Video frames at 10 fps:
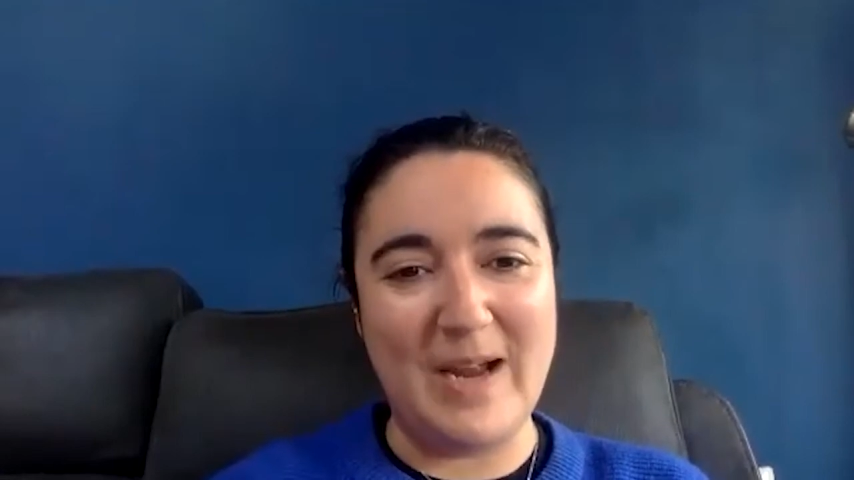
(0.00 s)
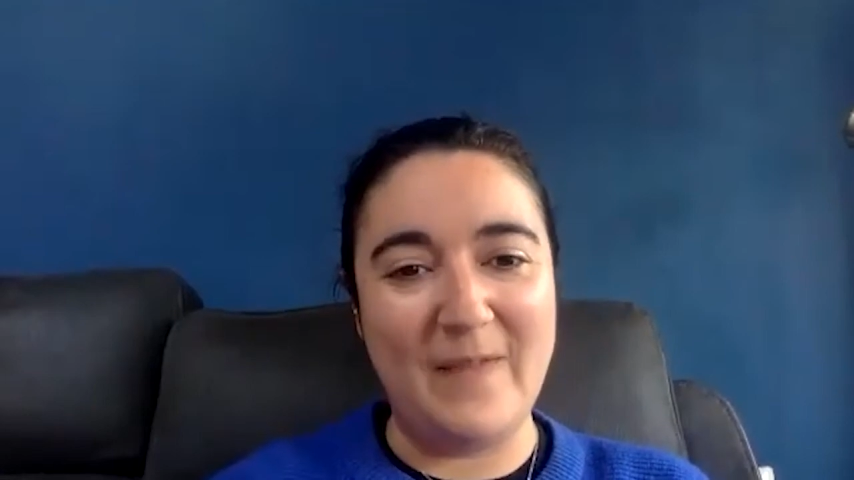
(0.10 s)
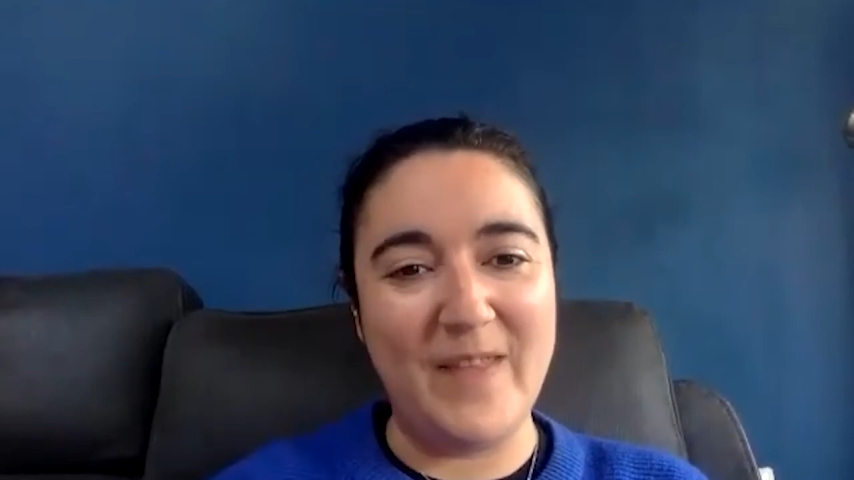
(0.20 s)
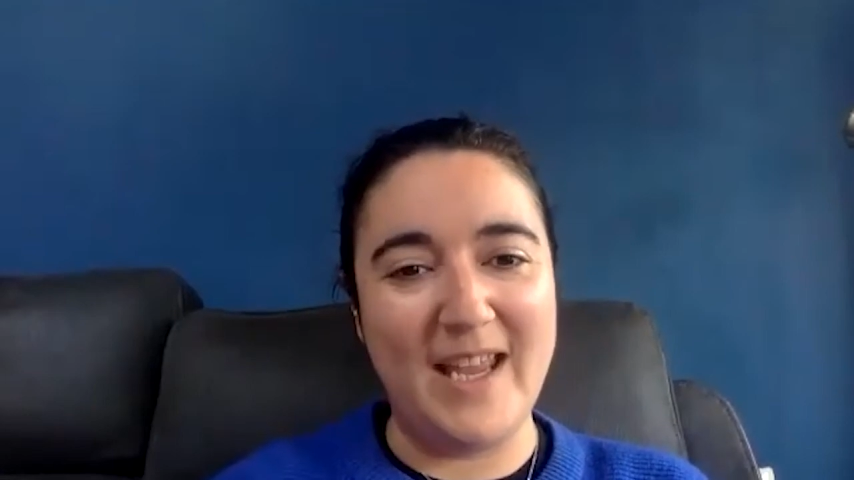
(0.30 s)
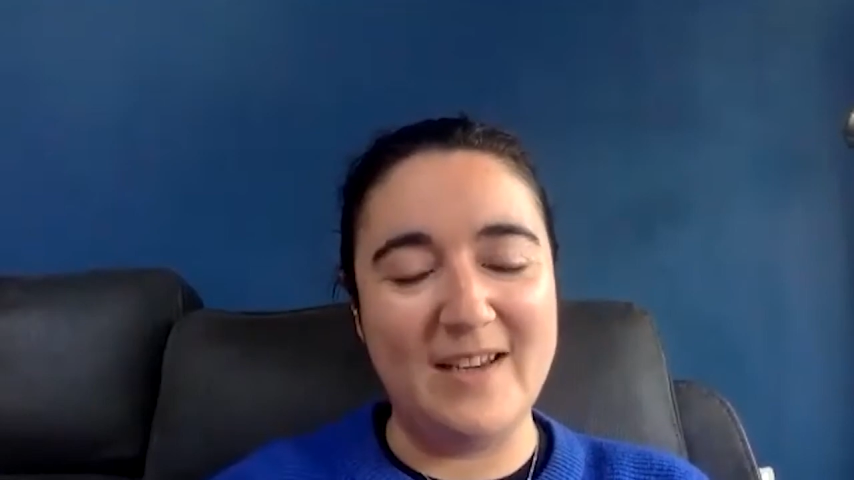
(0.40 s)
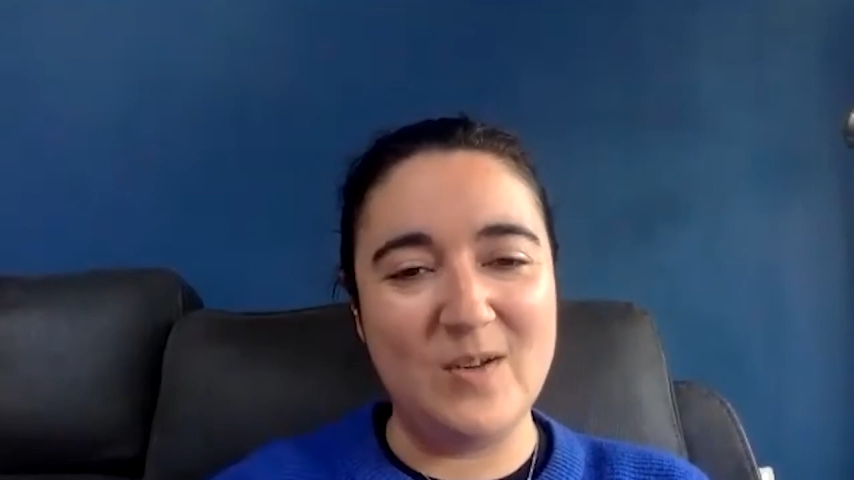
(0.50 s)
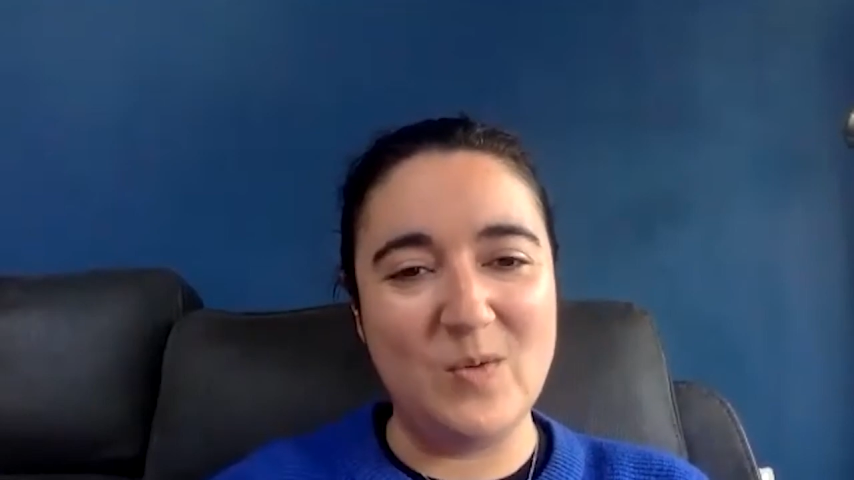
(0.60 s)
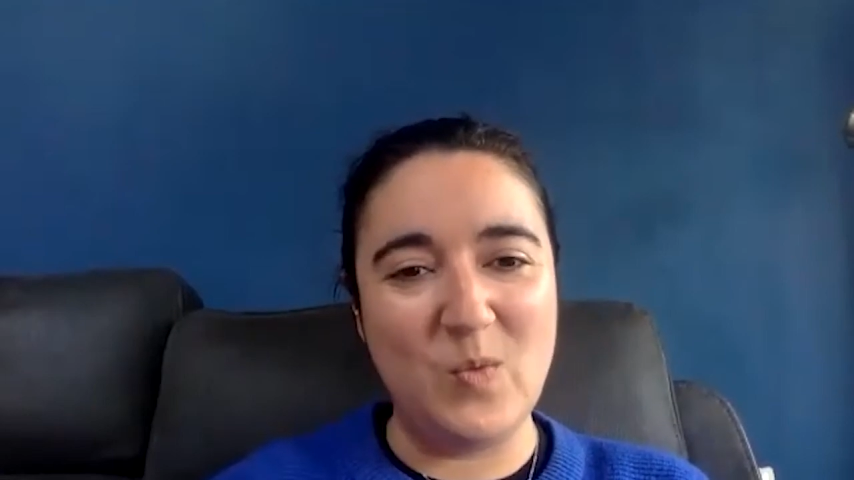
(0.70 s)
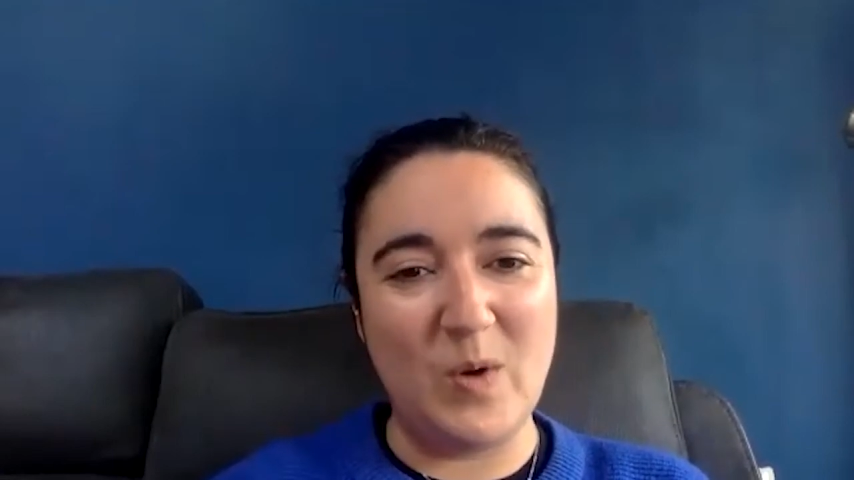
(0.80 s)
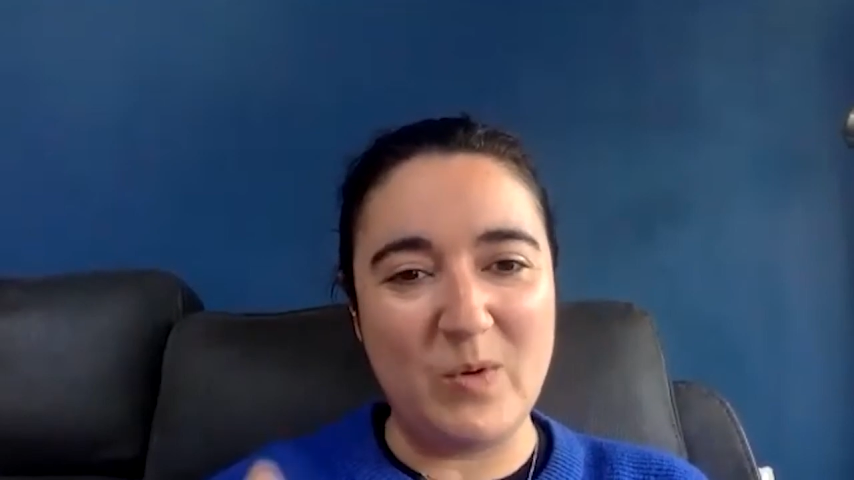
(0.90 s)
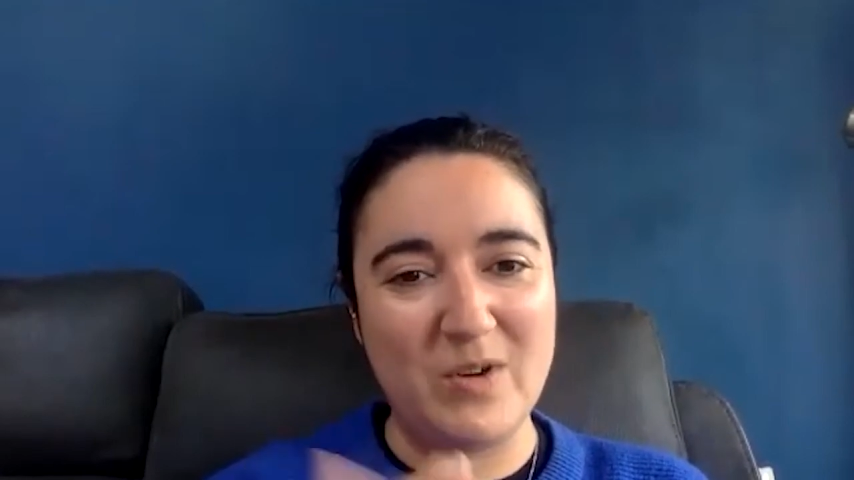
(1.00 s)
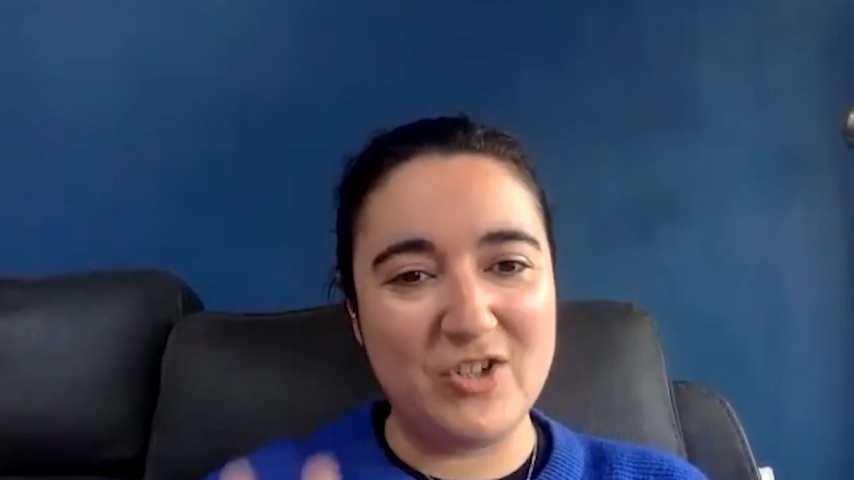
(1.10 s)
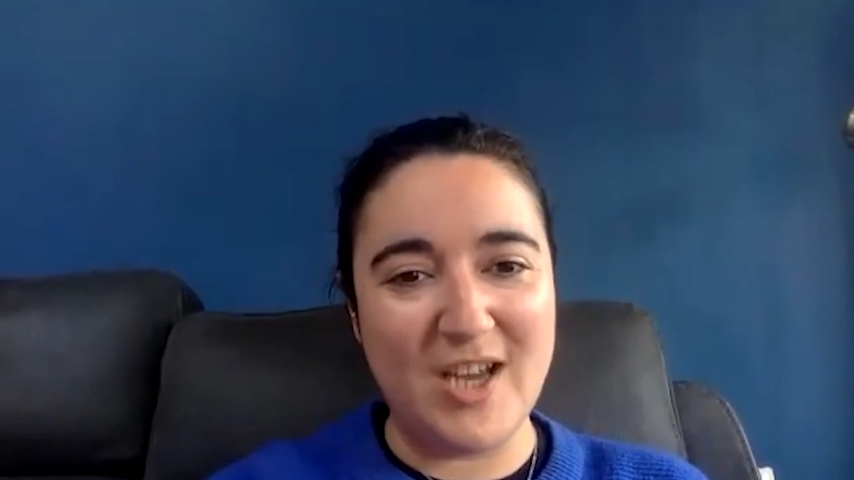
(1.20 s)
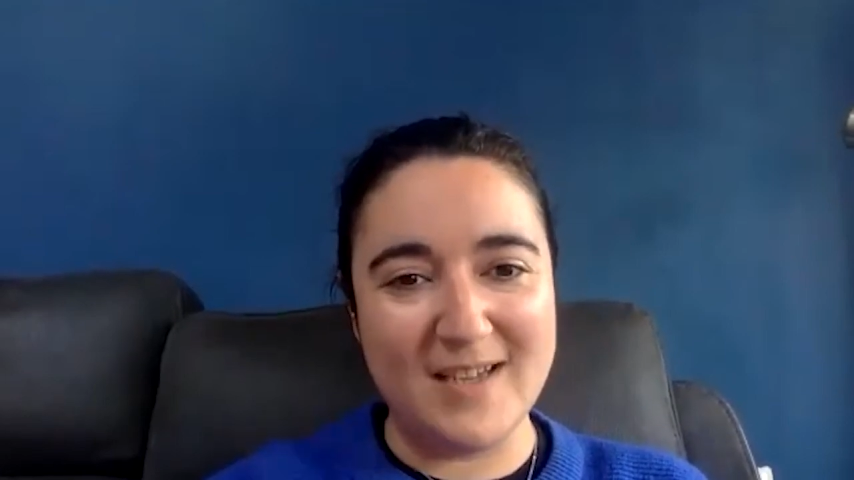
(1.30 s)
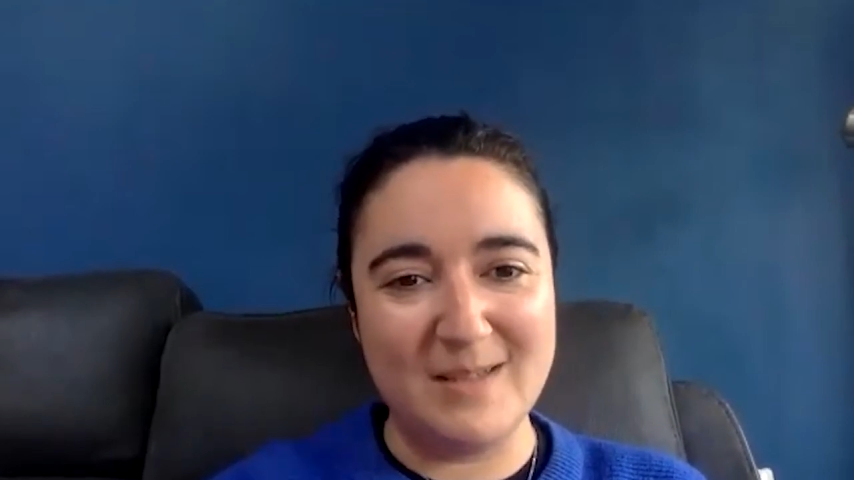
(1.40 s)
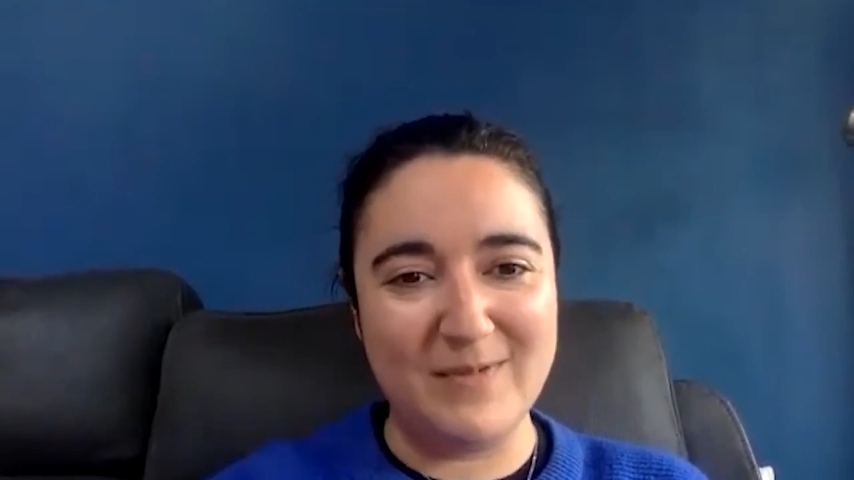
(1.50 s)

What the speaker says: And then when we were chatting